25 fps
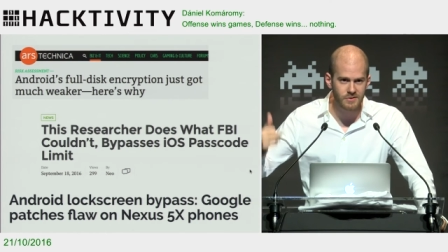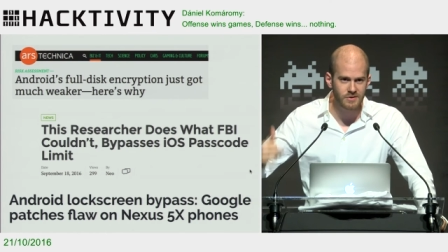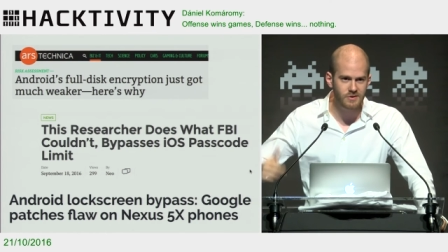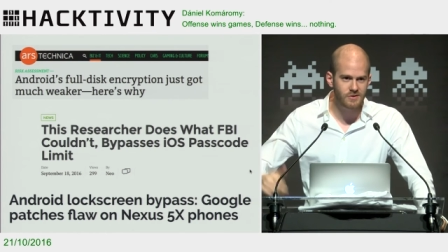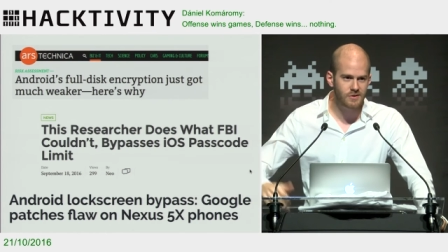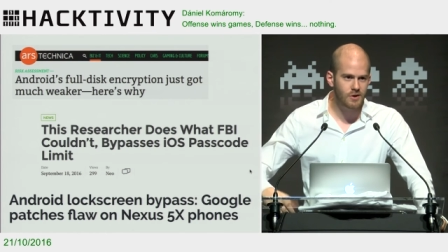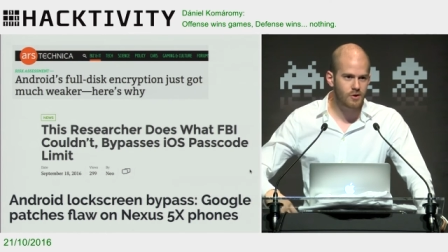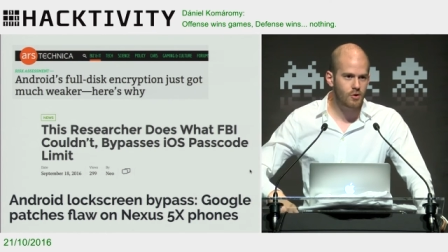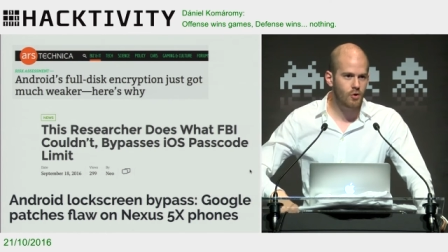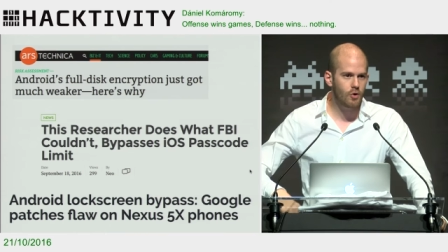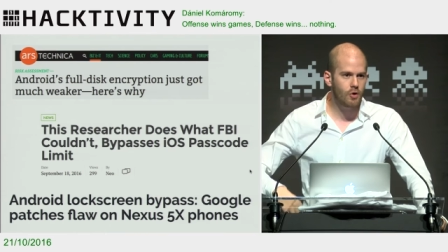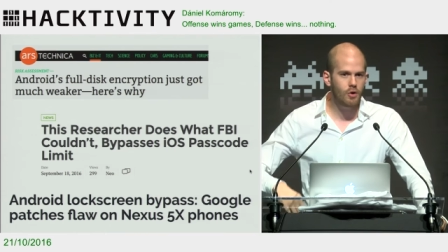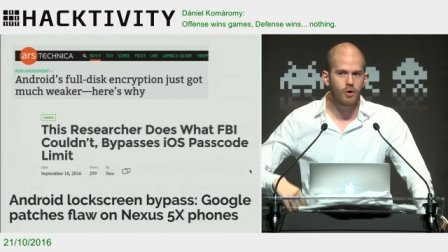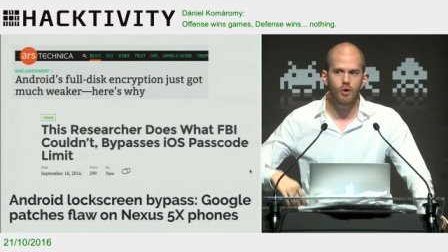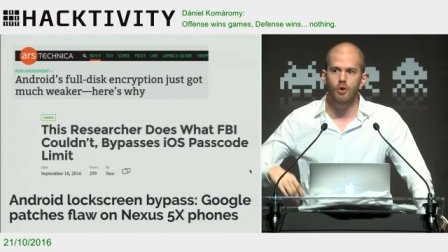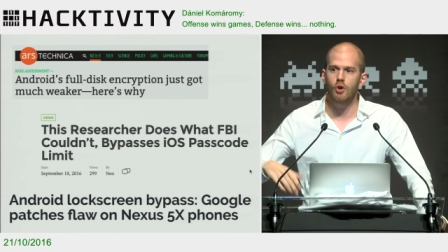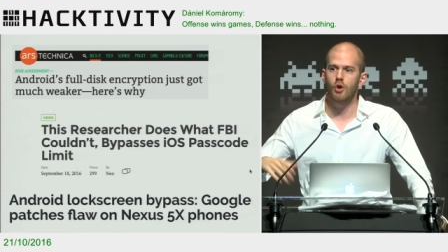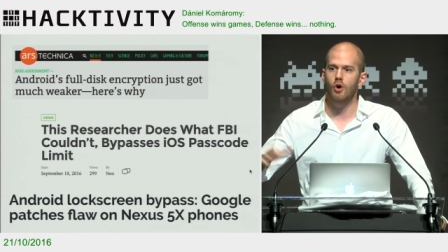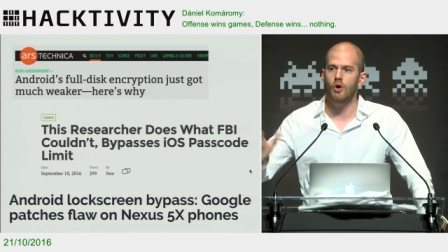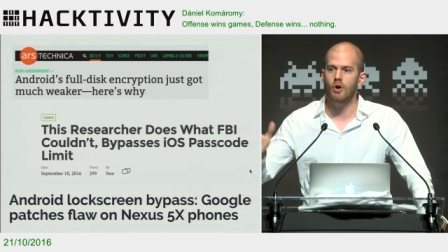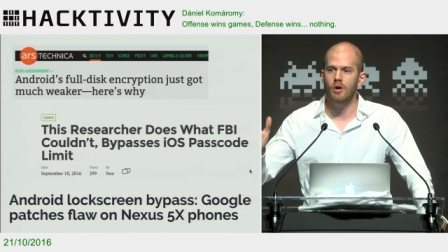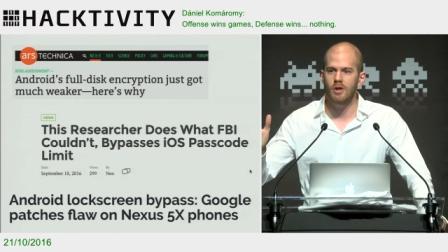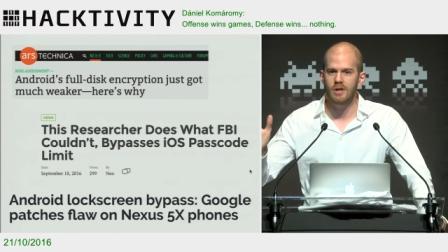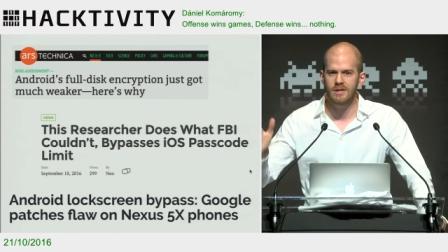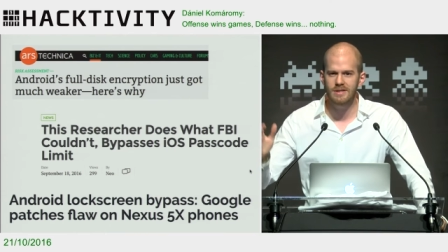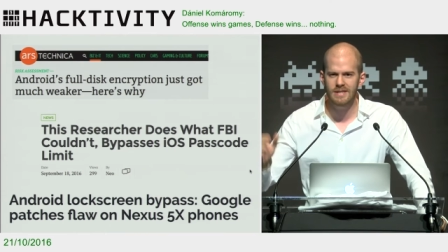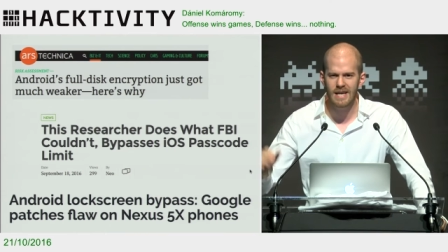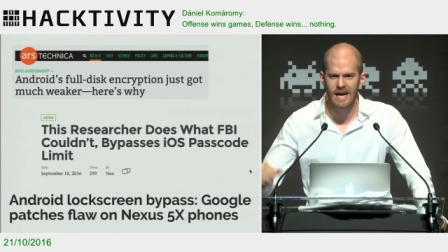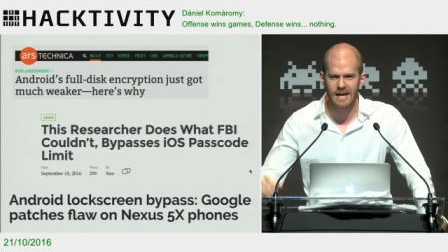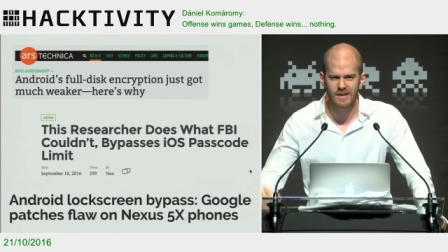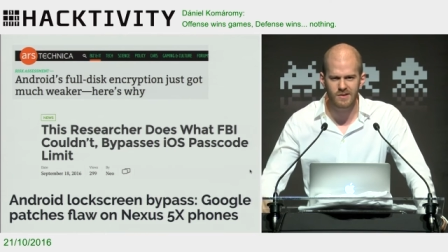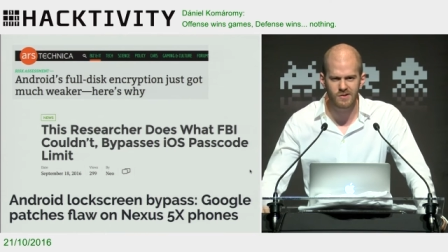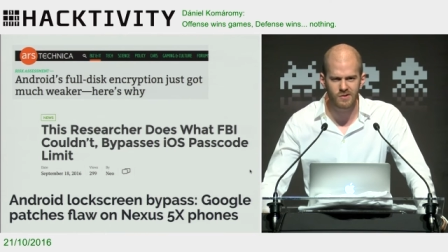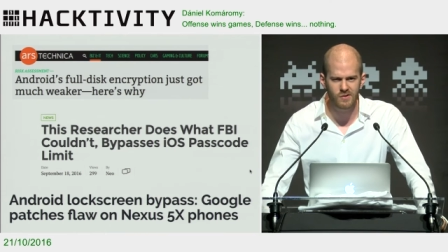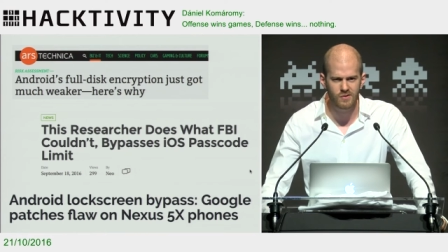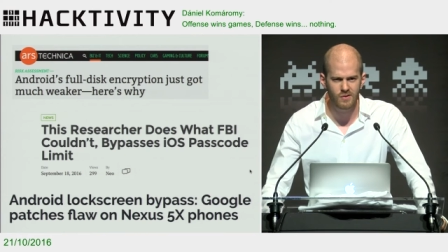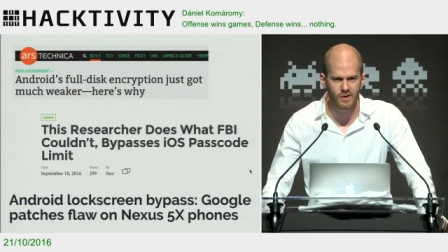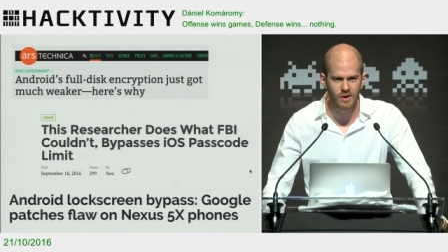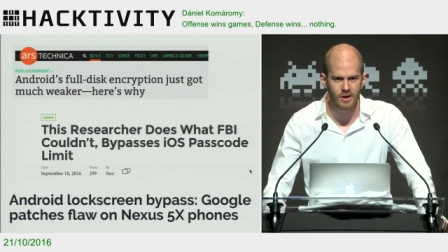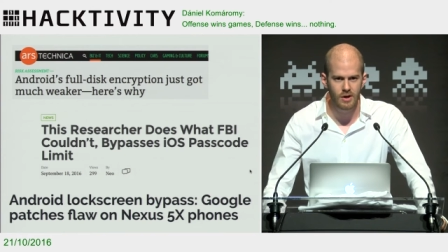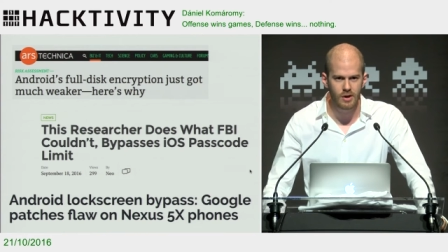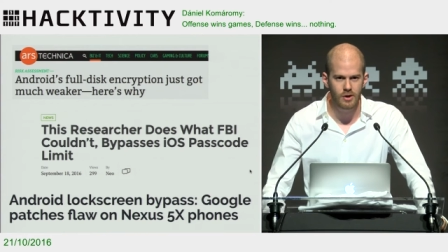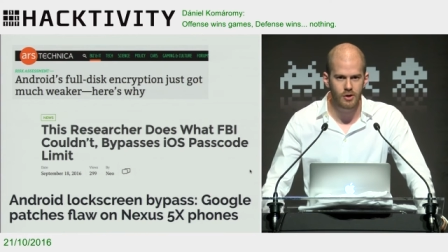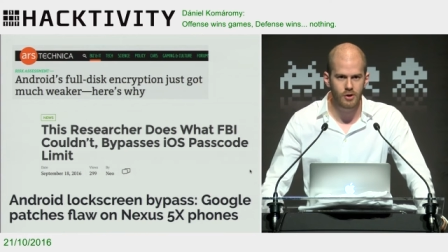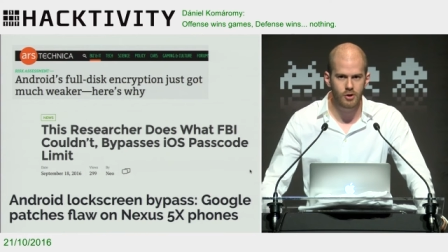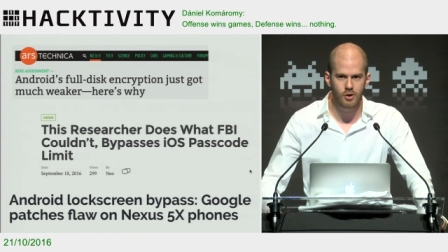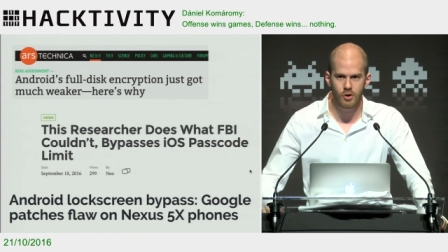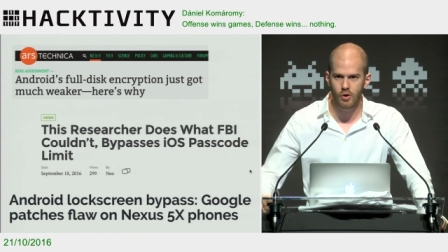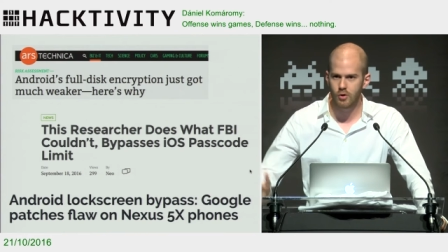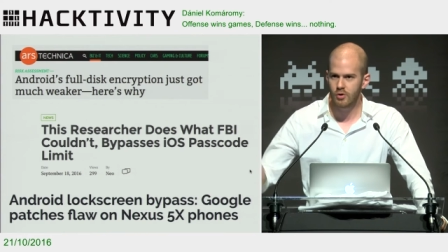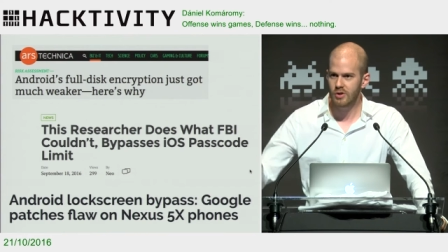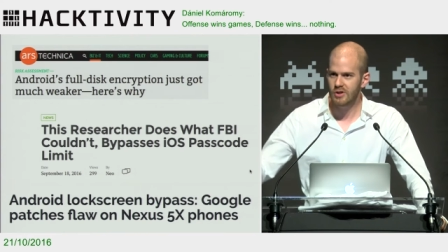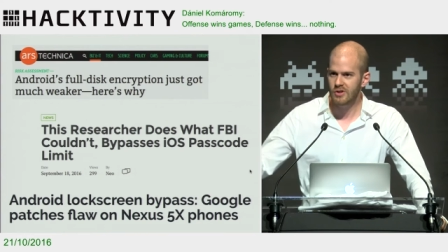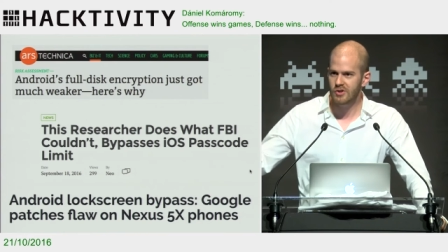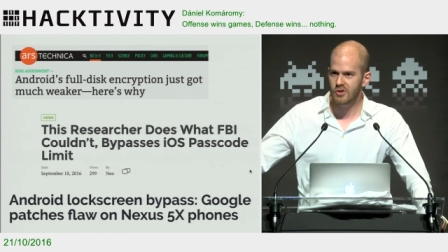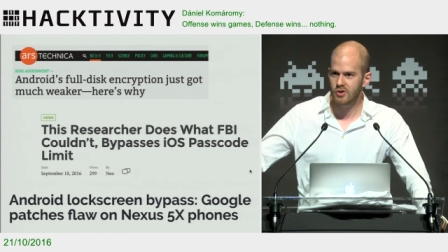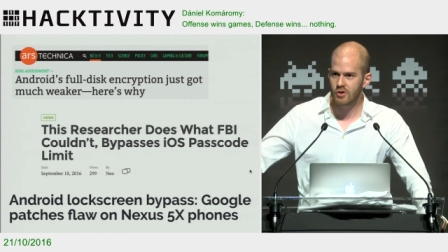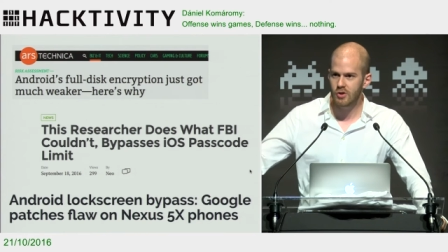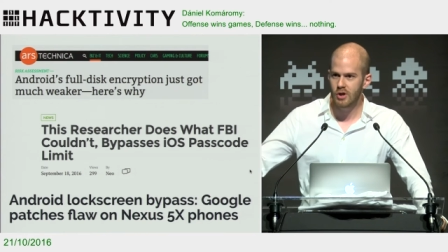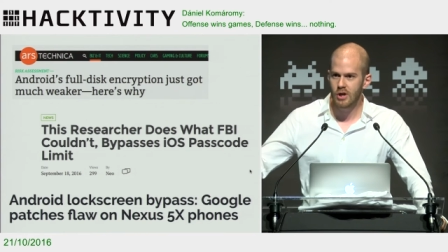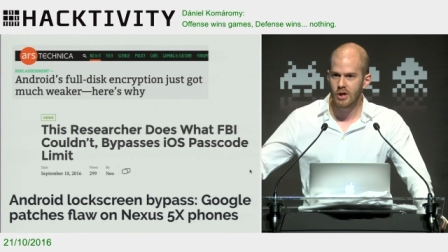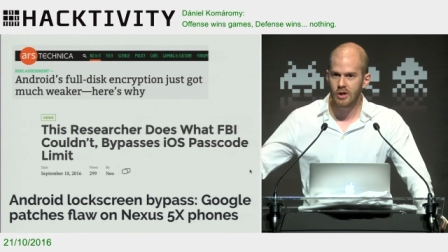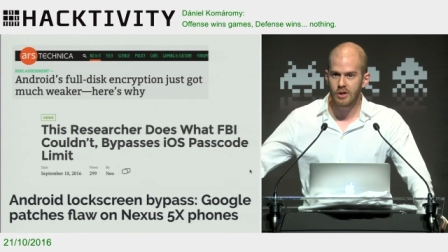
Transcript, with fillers: These are all local attacks. There's